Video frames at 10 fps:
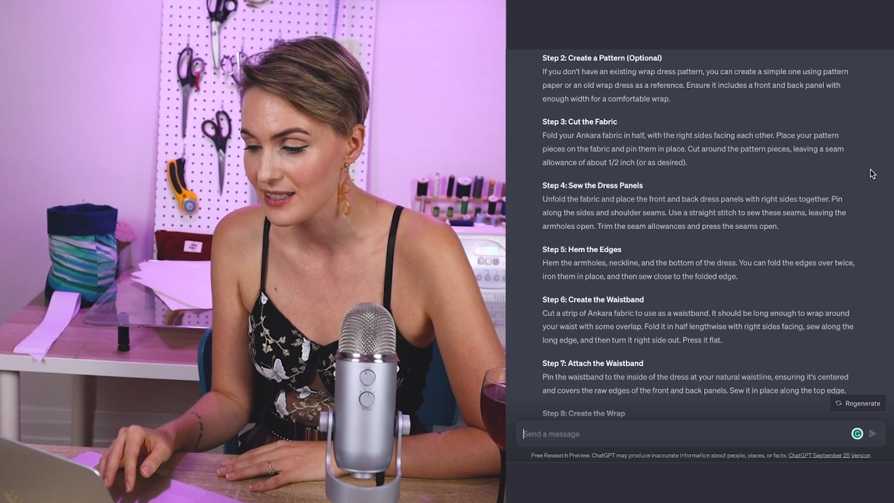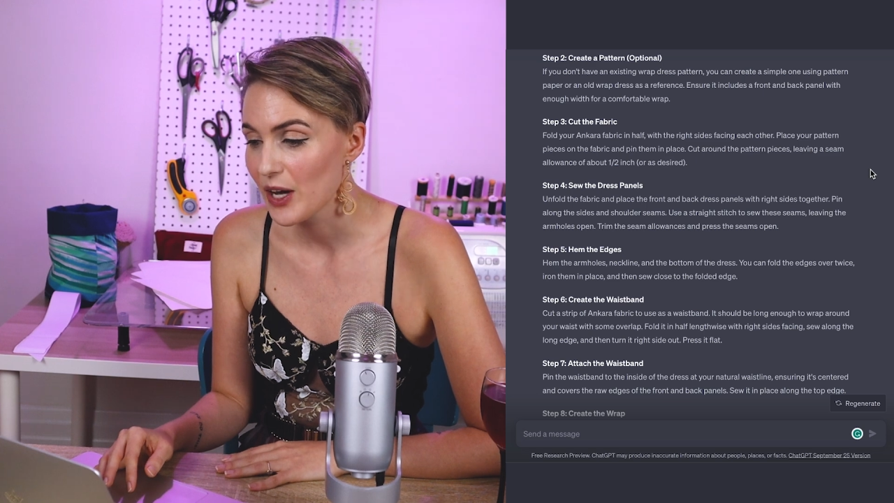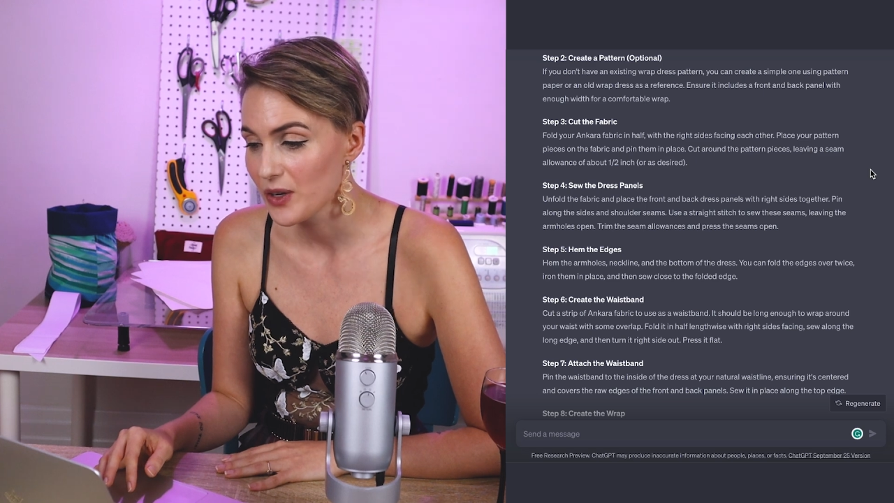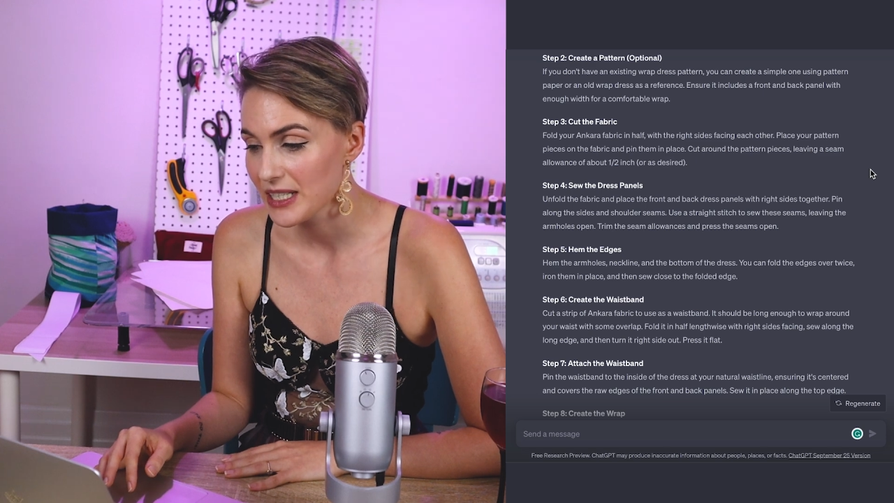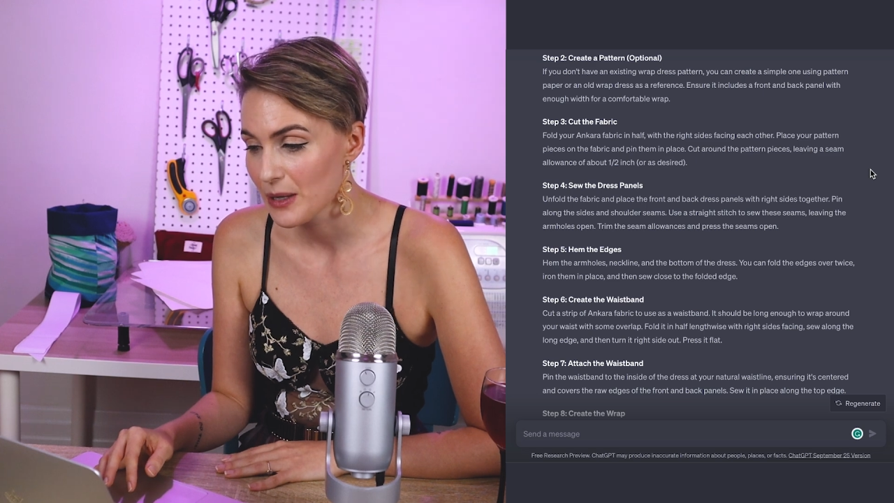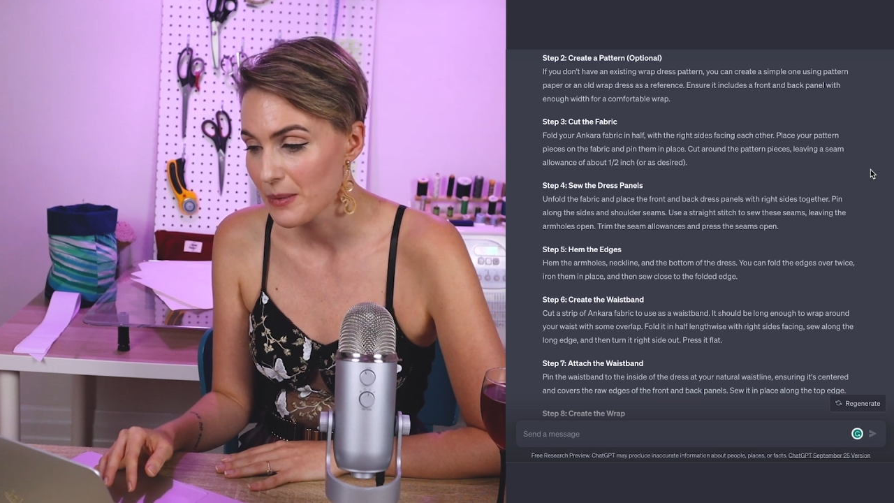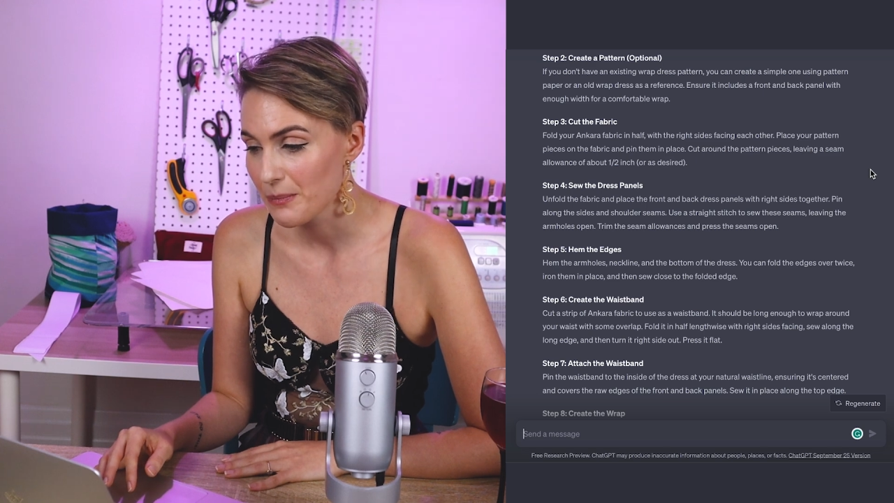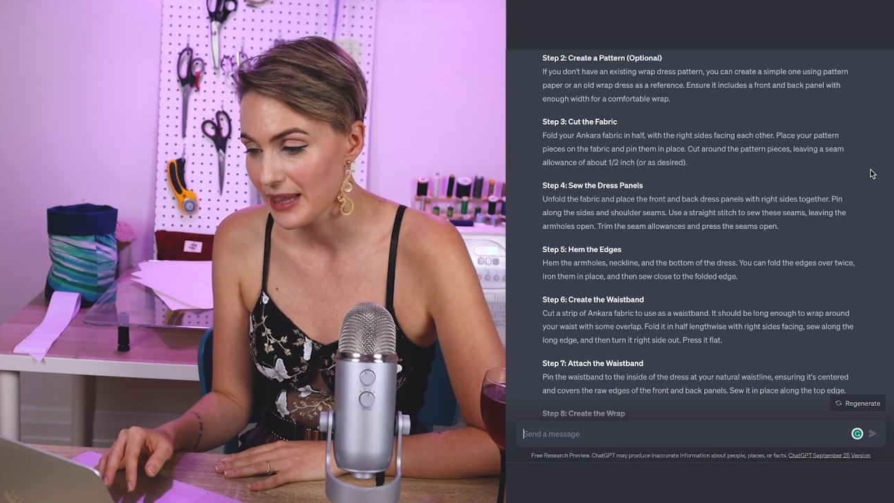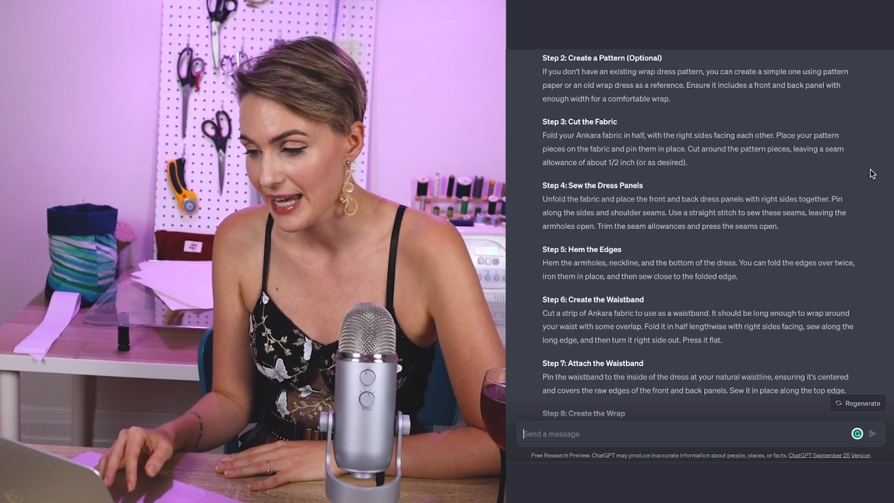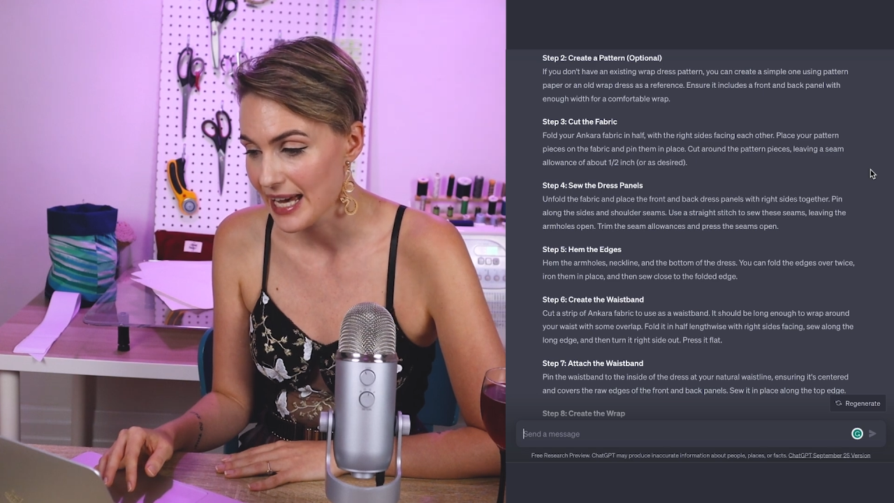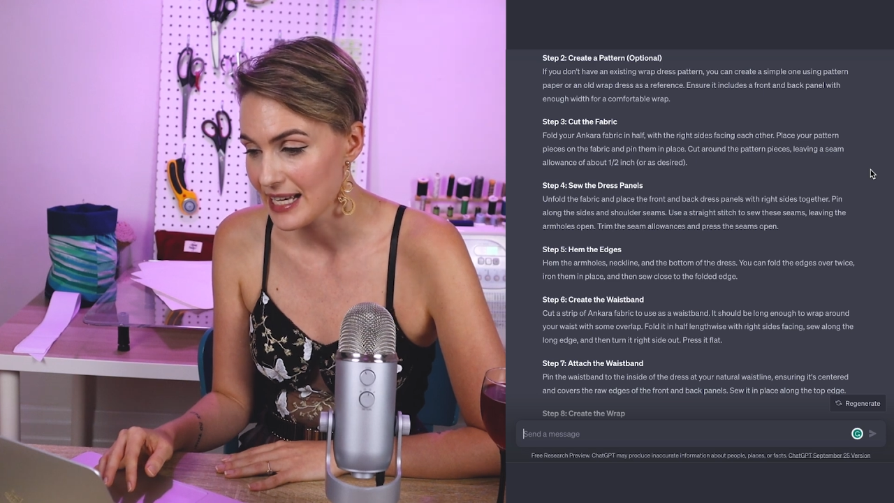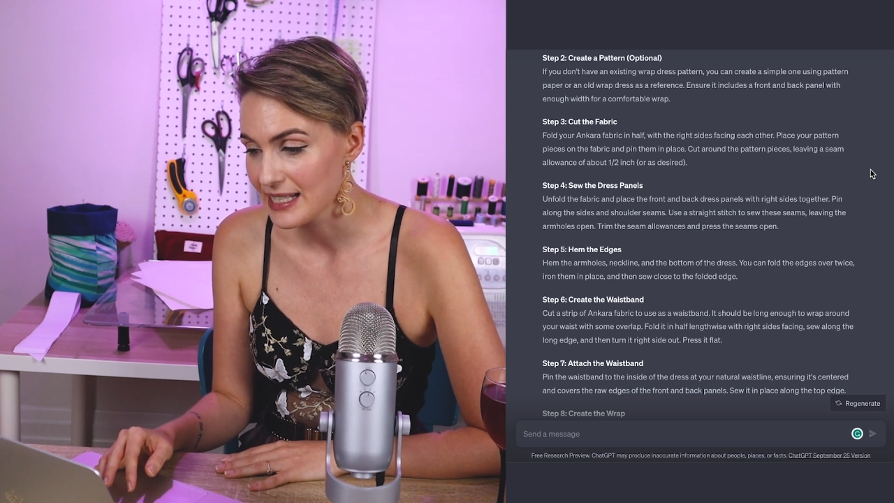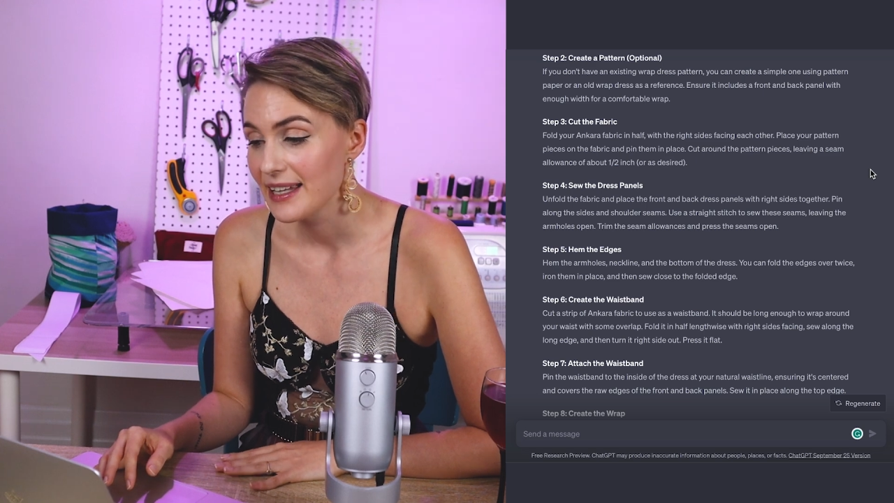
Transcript: iron them in place,